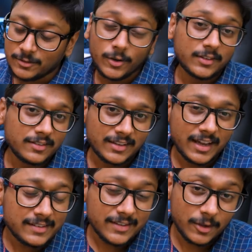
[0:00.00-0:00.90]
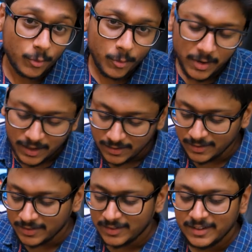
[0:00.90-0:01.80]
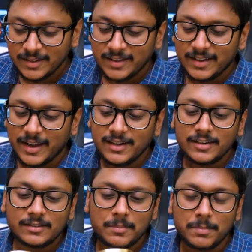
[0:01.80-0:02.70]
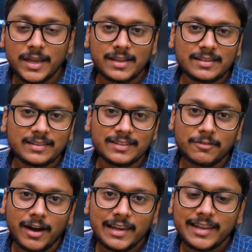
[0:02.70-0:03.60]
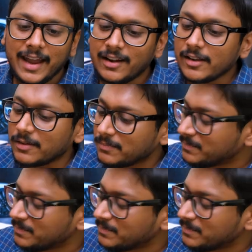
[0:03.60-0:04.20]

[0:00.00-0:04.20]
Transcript: It's got this nice aroma, and It's a big Diwali candle.